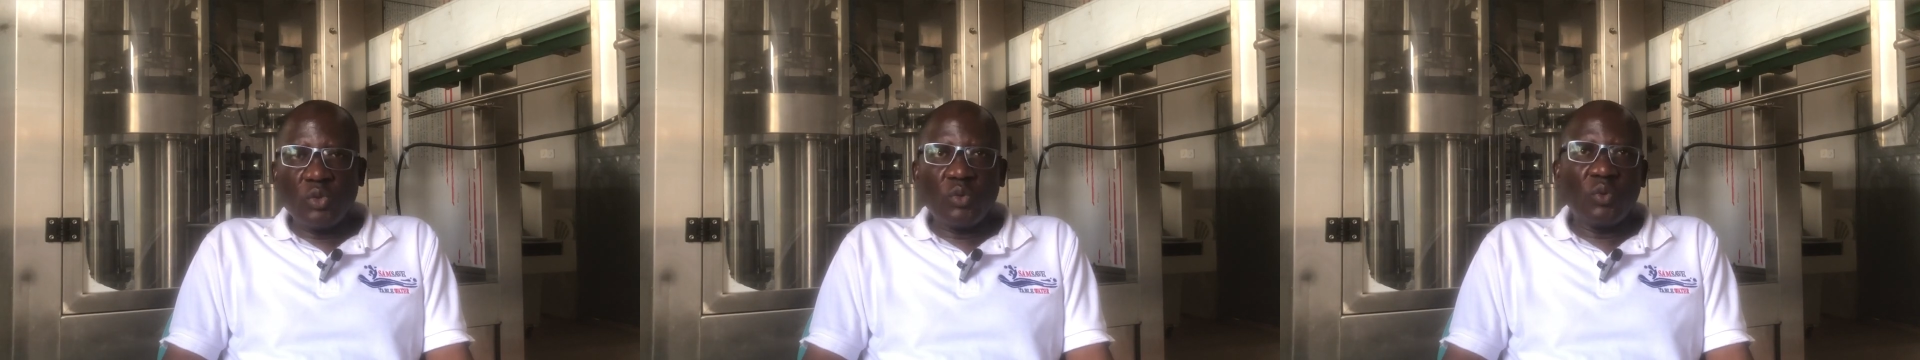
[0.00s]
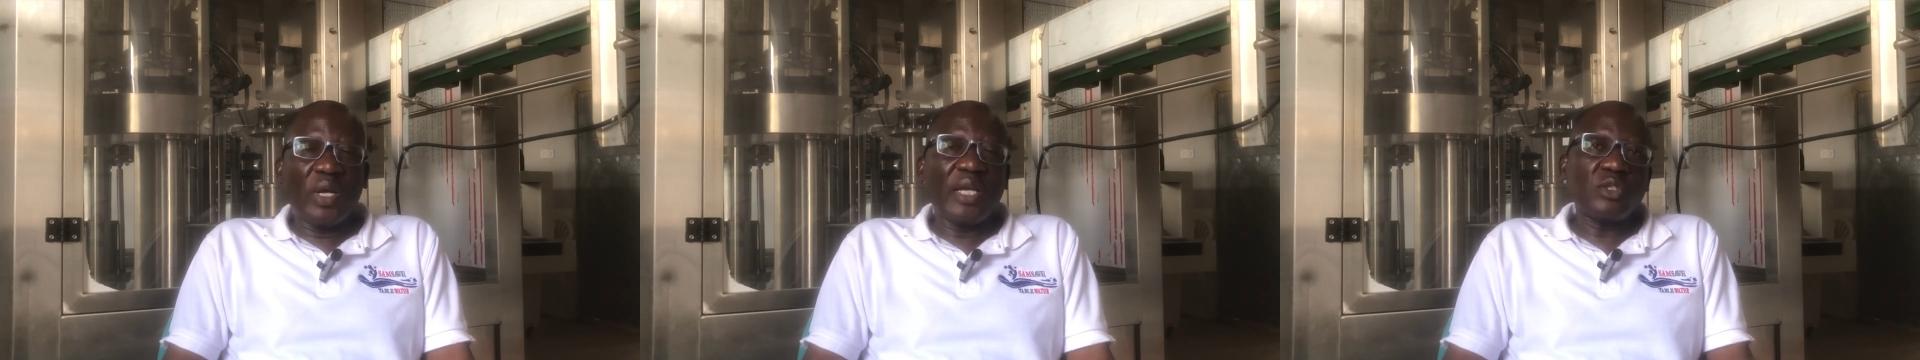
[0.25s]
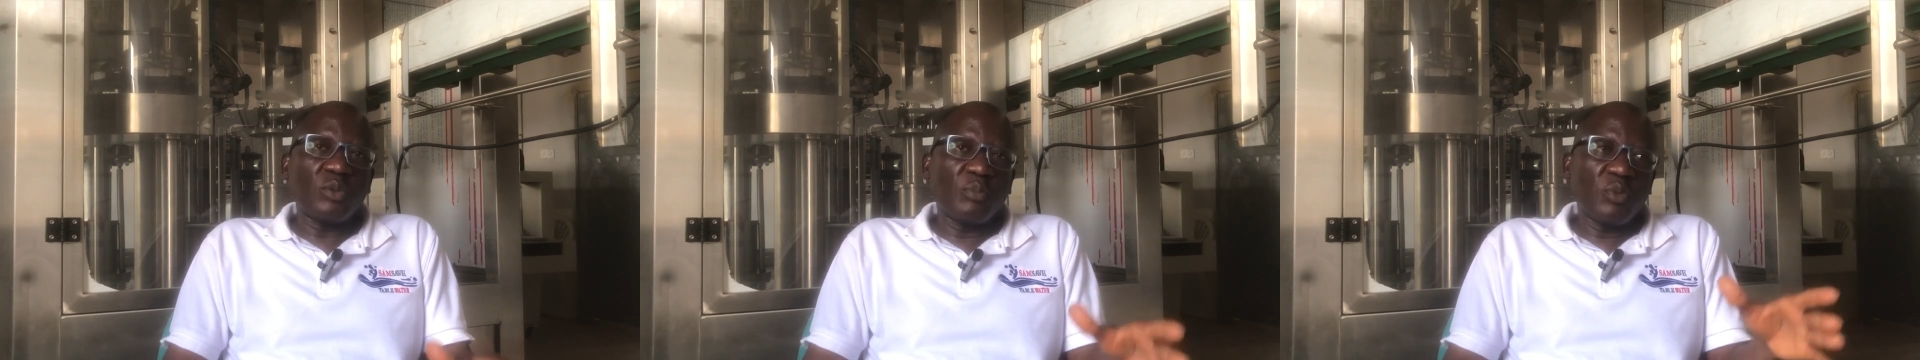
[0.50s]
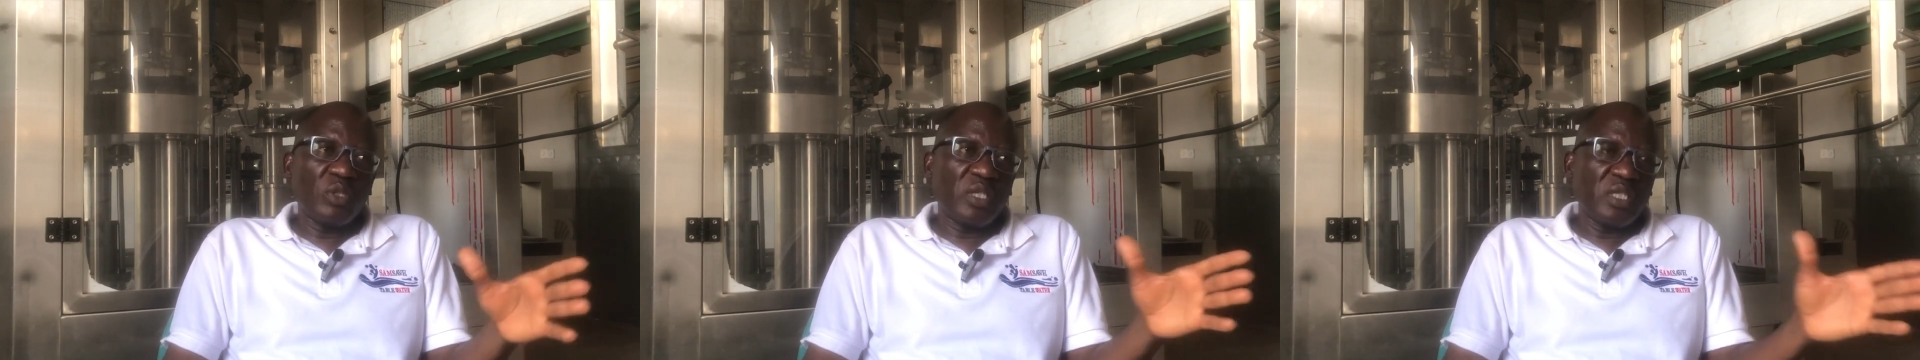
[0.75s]
where to
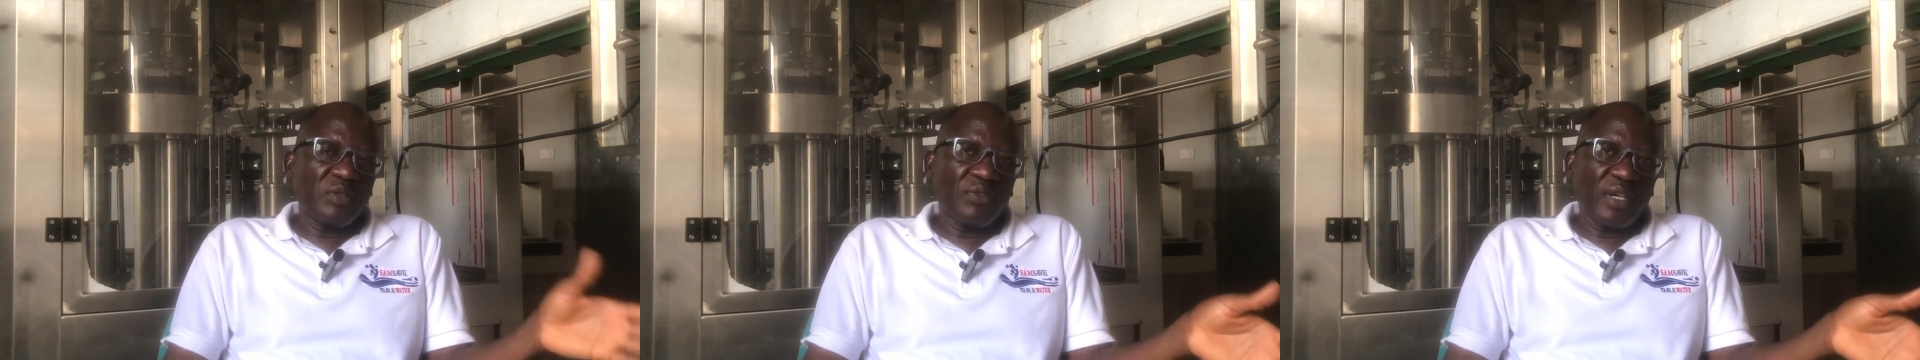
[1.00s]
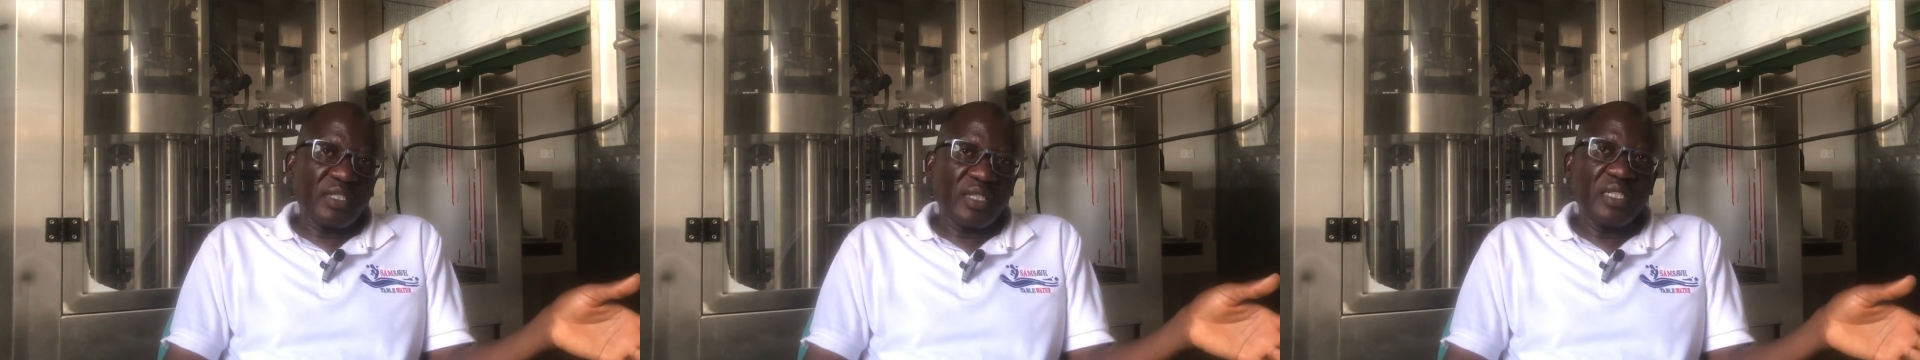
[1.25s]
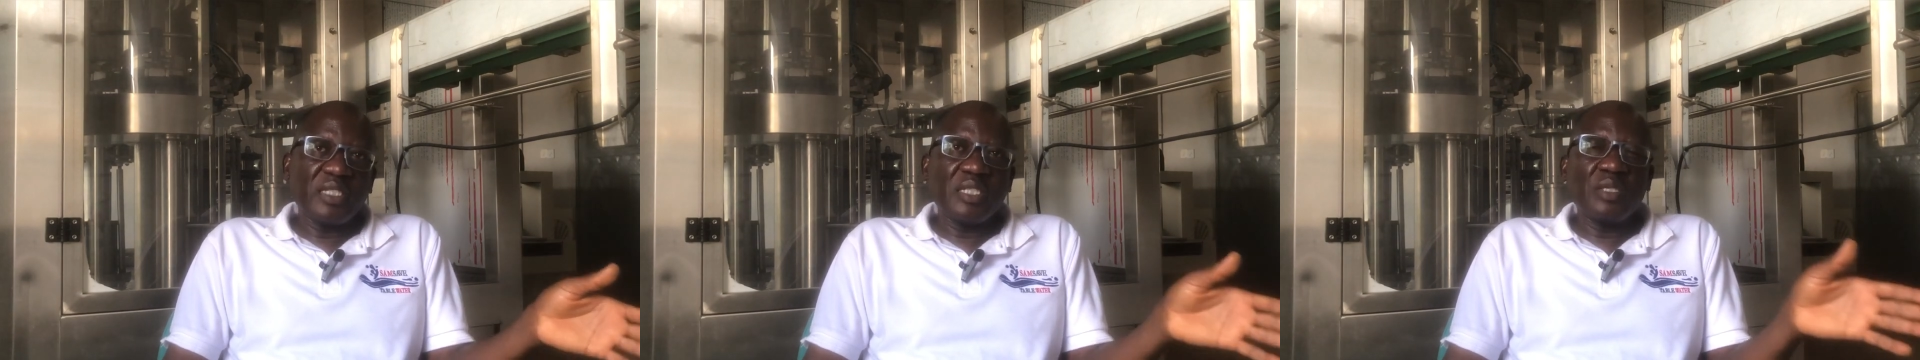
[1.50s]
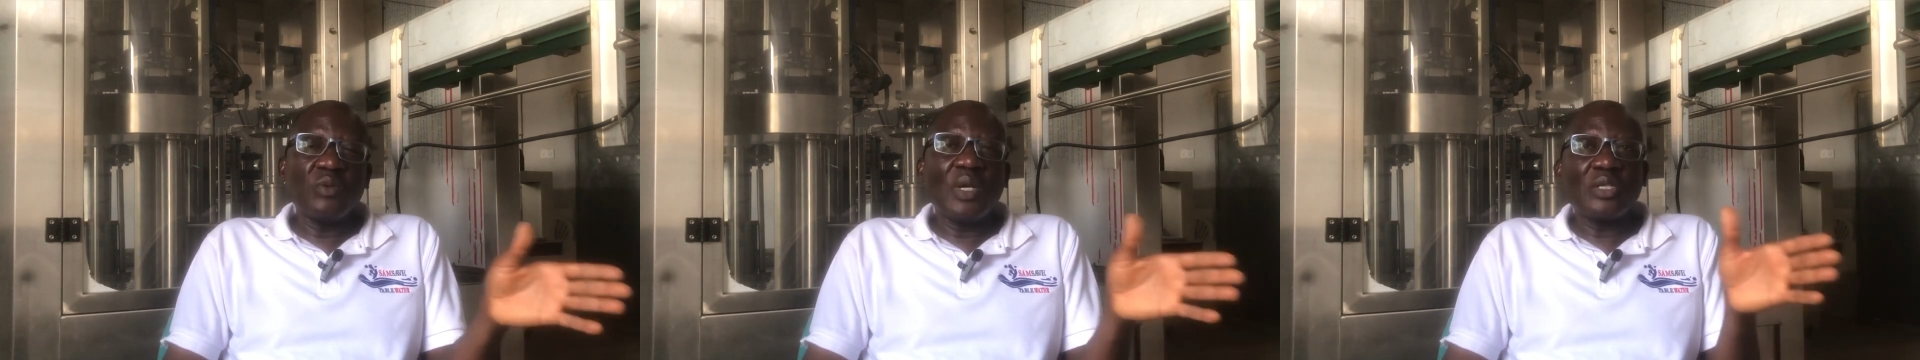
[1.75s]
put this
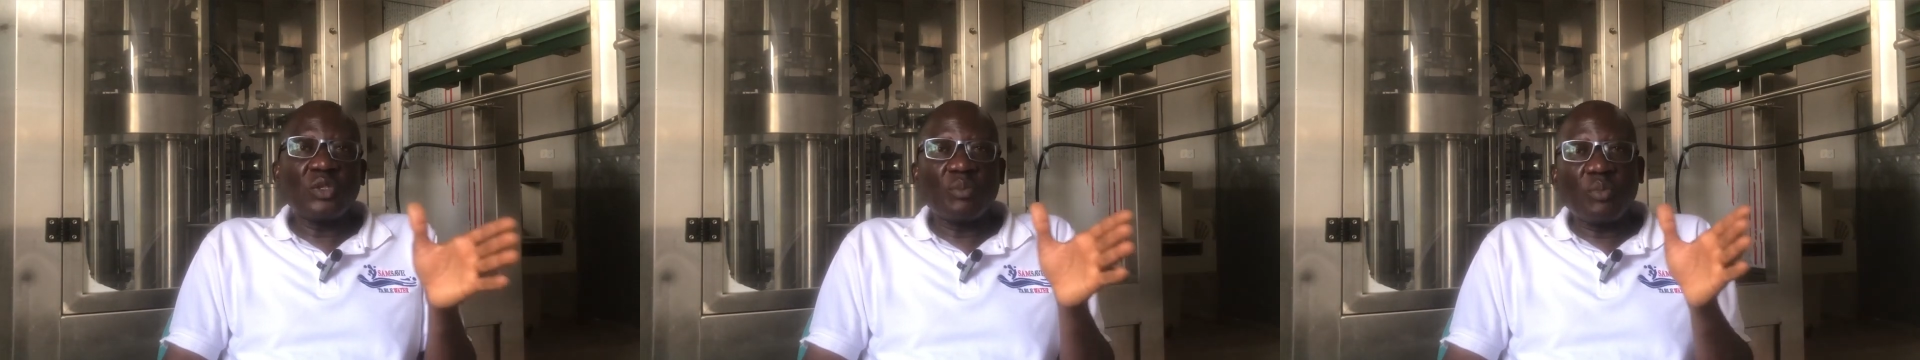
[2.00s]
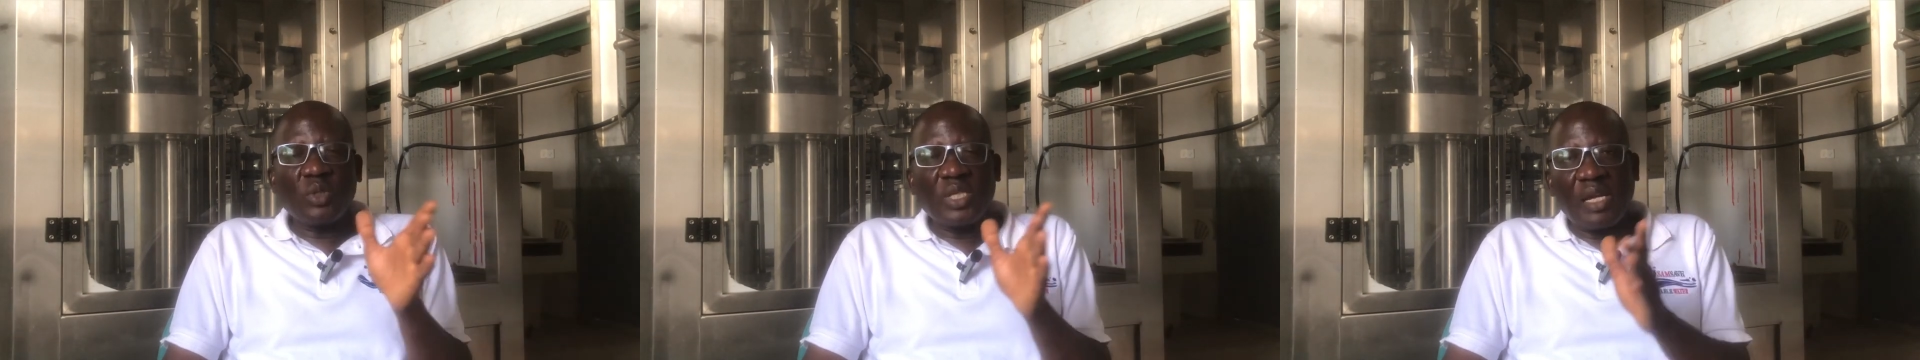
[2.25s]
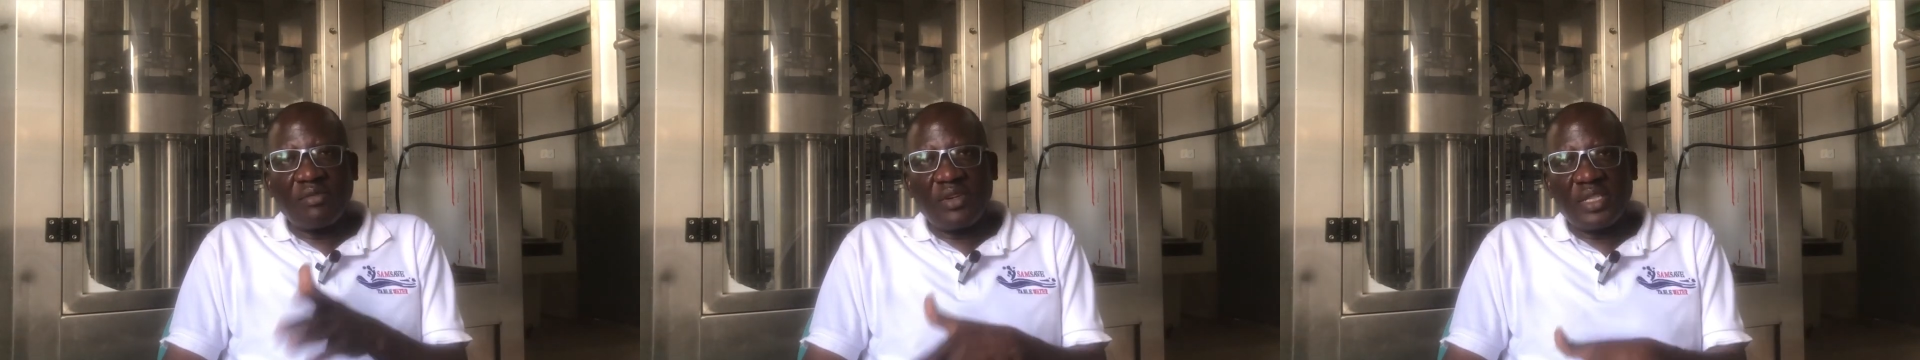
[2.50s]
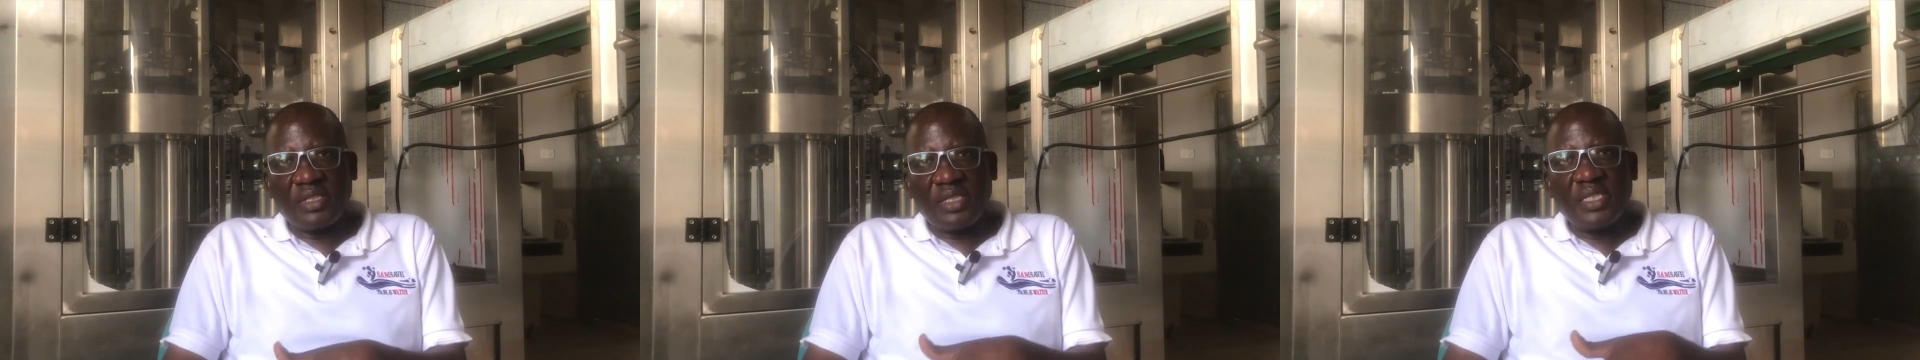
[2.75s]
facility, where to put that
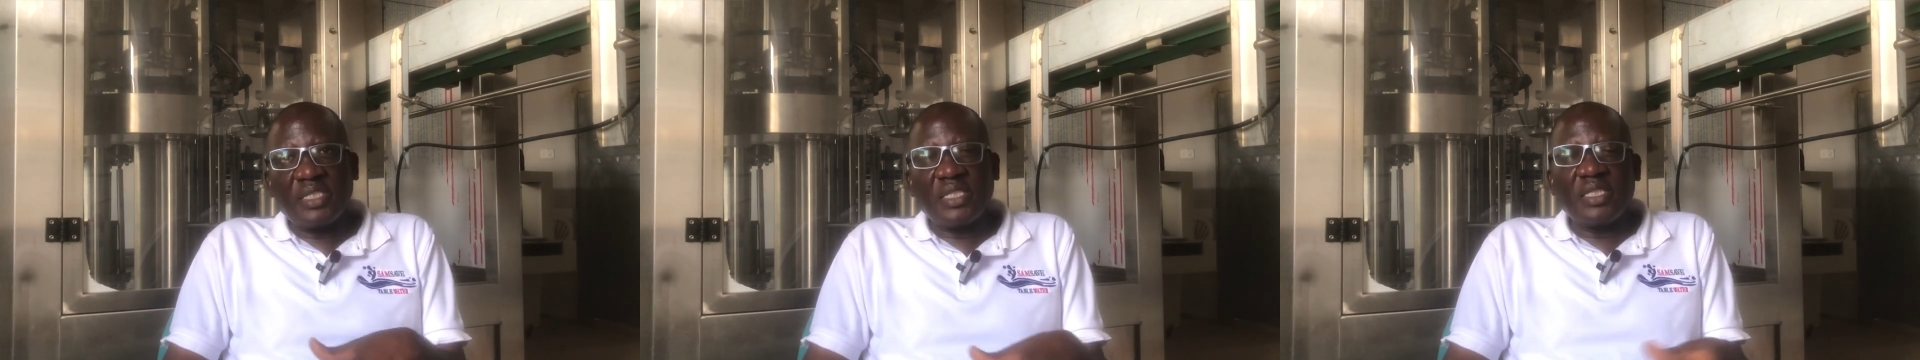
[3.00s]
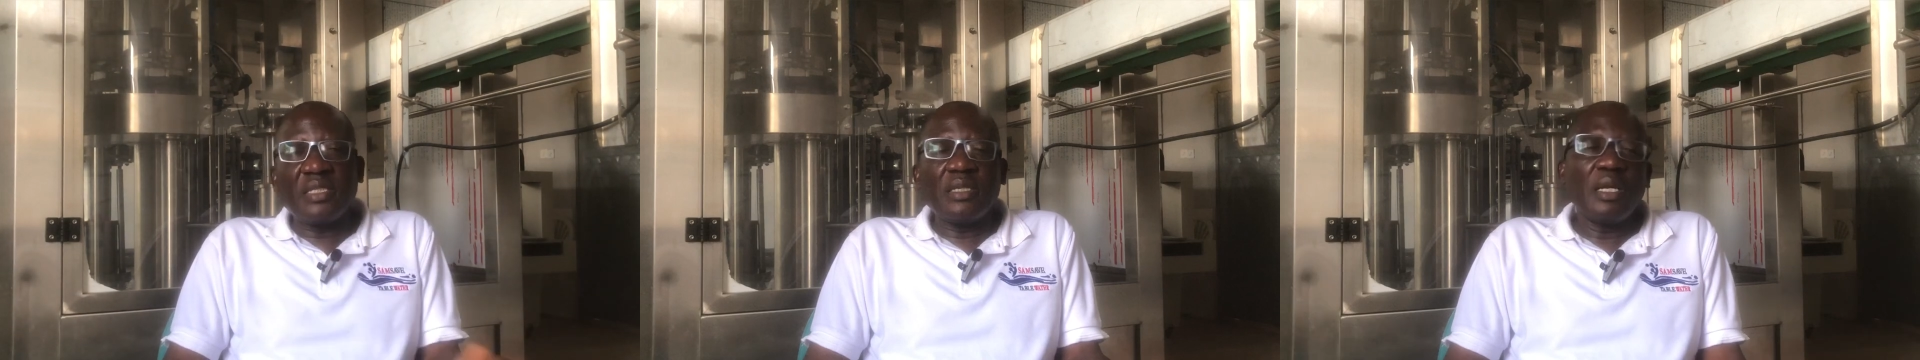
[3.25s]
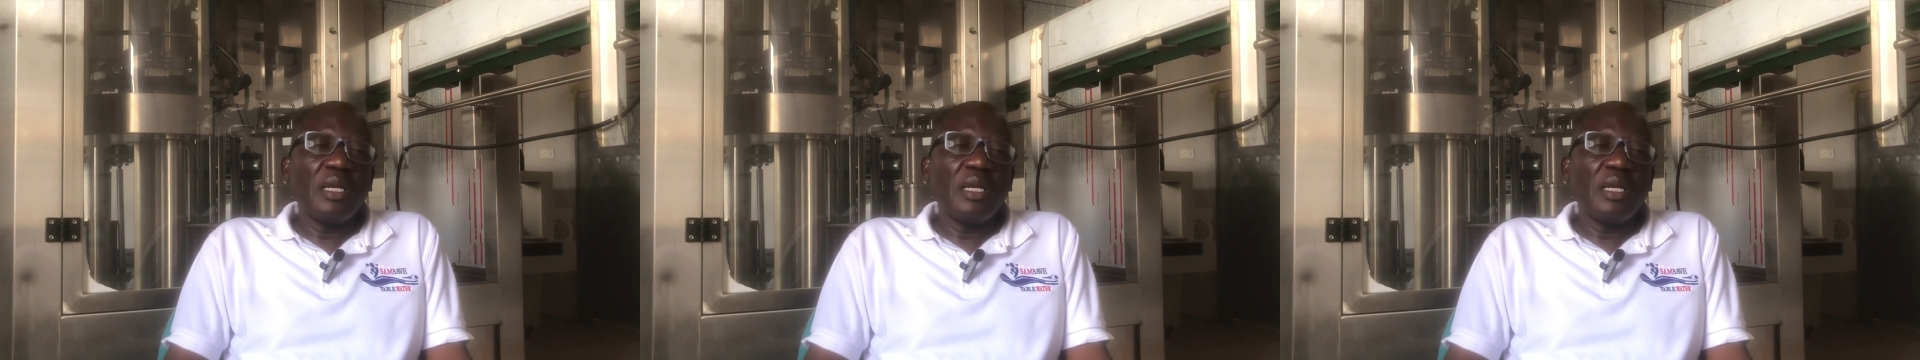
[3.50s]
facility.